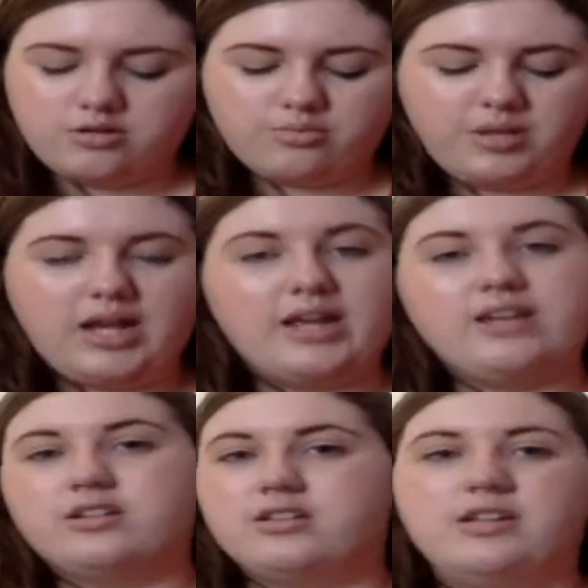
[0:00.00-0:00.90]
apply it,
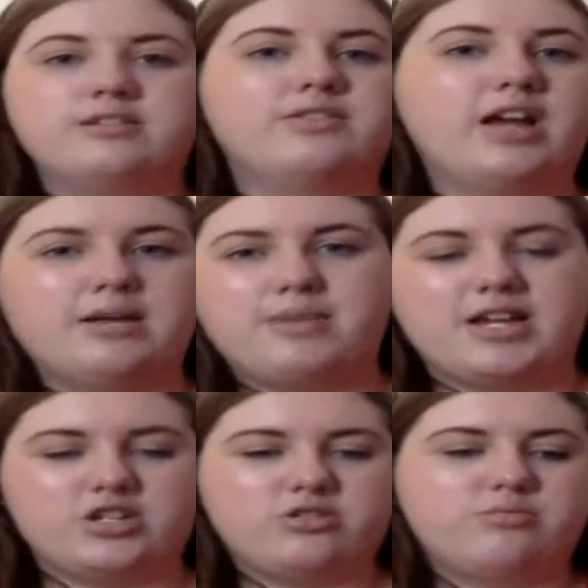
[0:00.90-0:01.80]
and even if it had
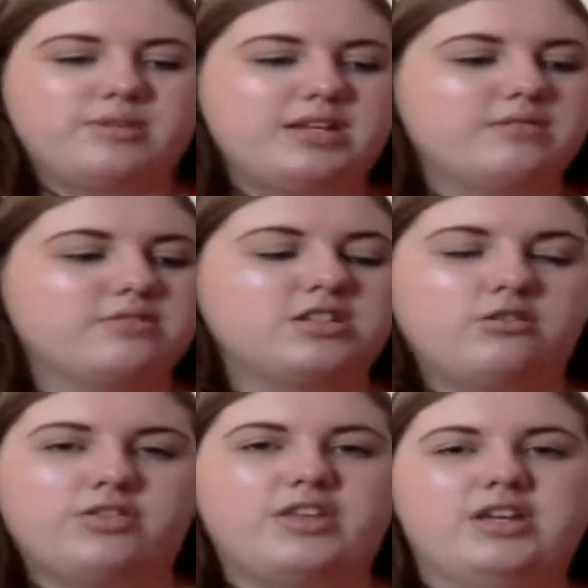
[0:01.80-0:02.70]
matched me, it was so
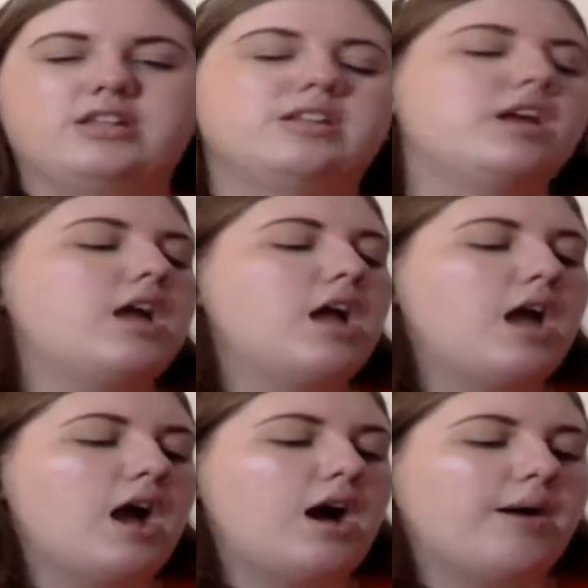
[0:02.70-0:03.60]
thin,
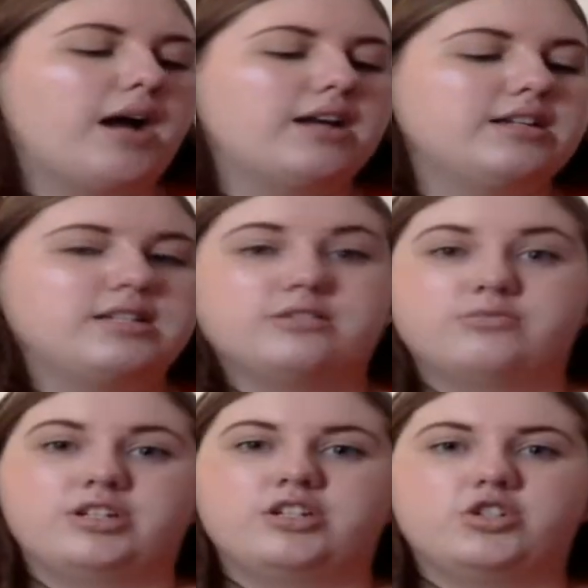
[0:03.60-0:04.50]
I
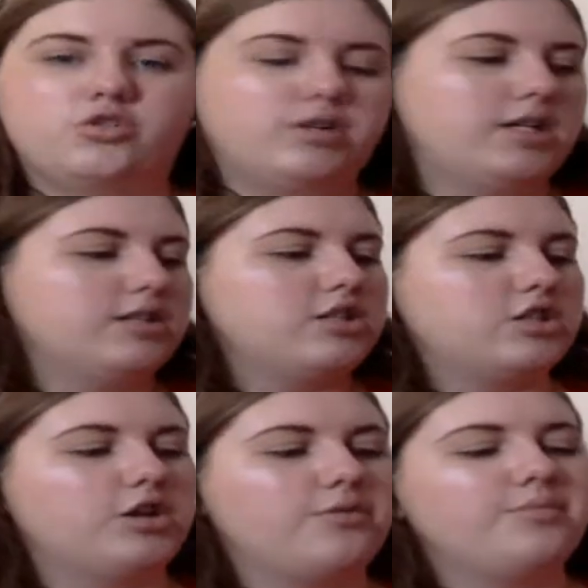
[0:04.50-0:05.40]
didn't really enjoy it,
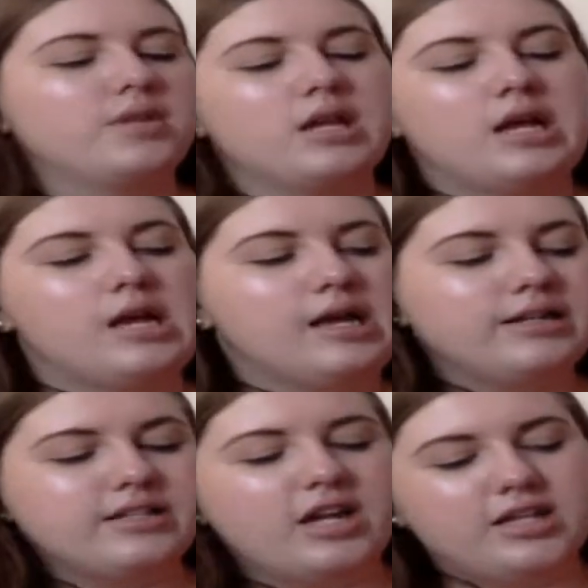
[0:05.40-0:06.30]
so
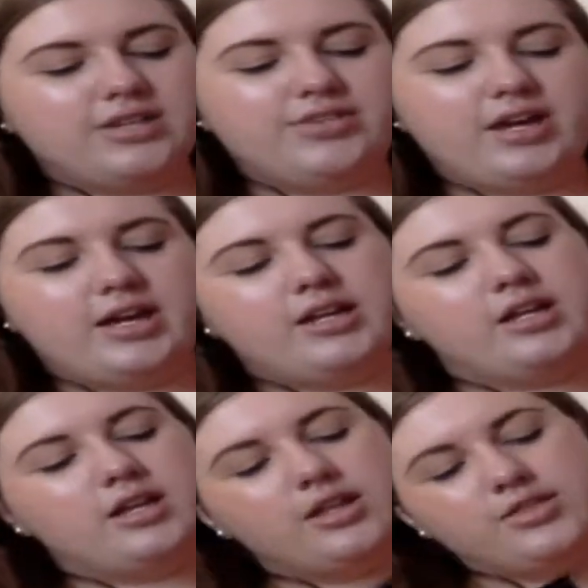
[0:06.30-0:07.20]
did not like that.
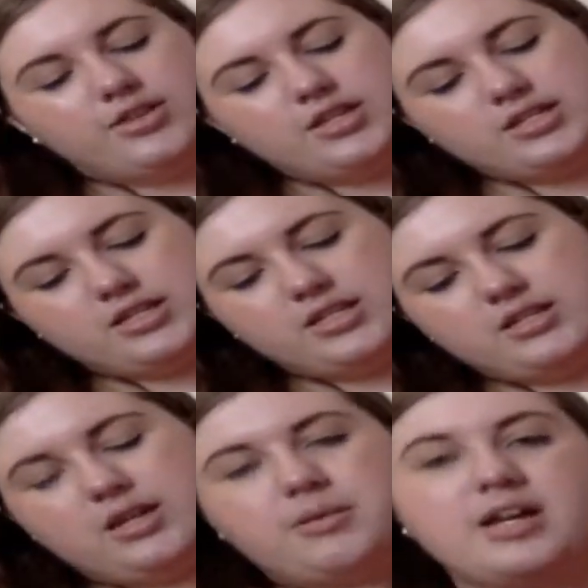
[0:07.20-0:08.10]
This is
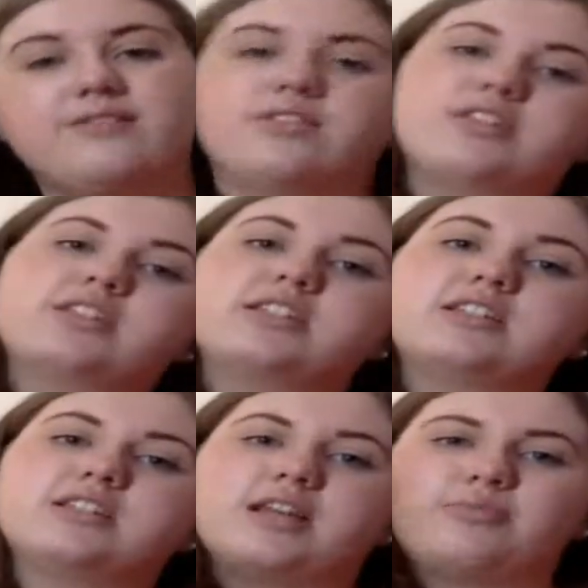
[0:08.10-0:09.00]

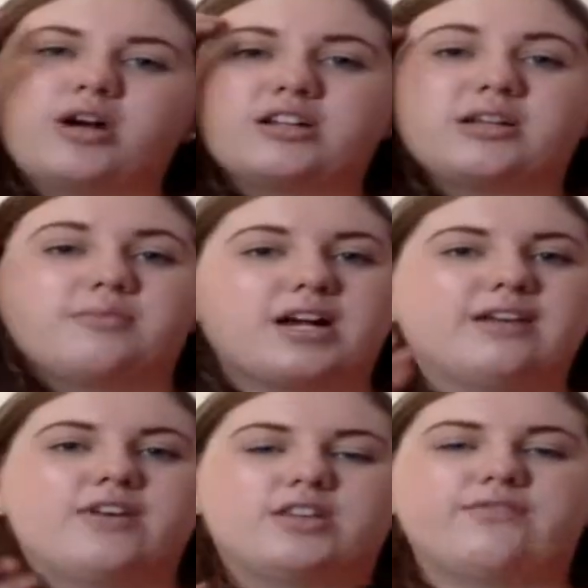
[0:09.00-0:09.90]
a product I'm kind
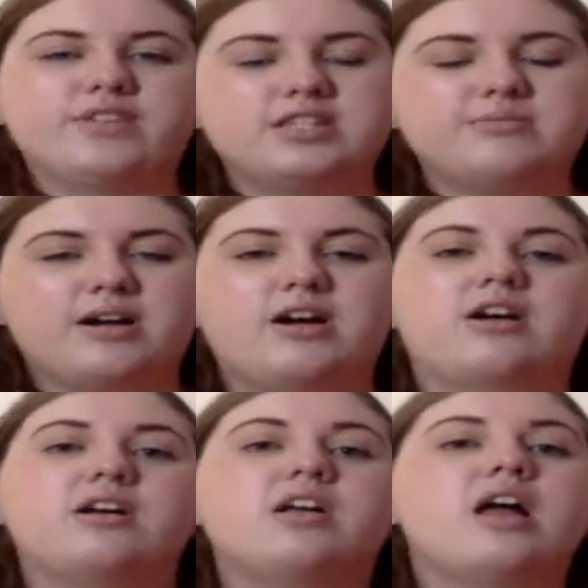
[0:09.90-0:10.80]
of on the fence about.
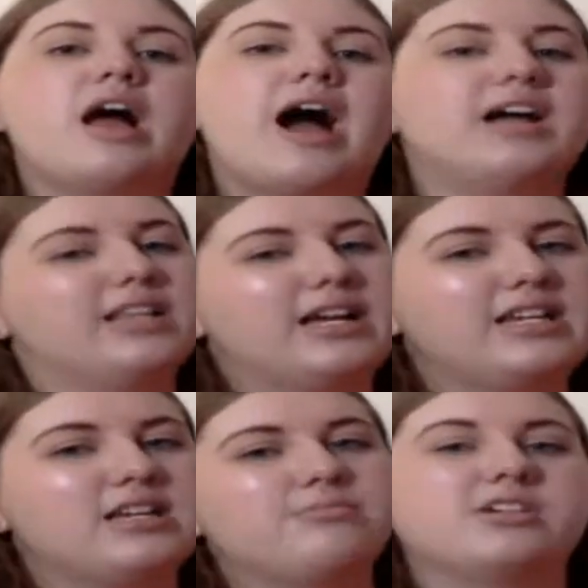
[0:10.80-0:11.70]
I like
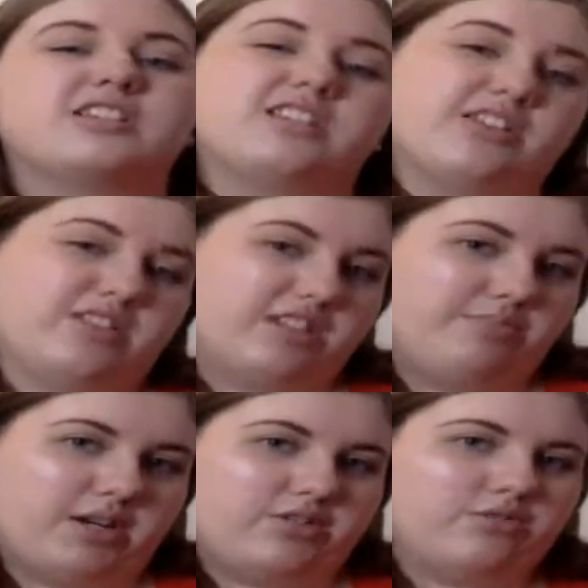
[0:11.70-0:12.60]
it, but it's nothing
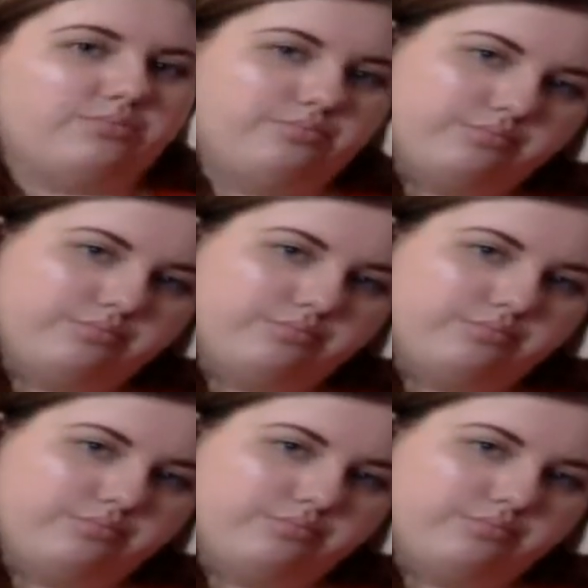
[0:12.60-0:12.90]
special.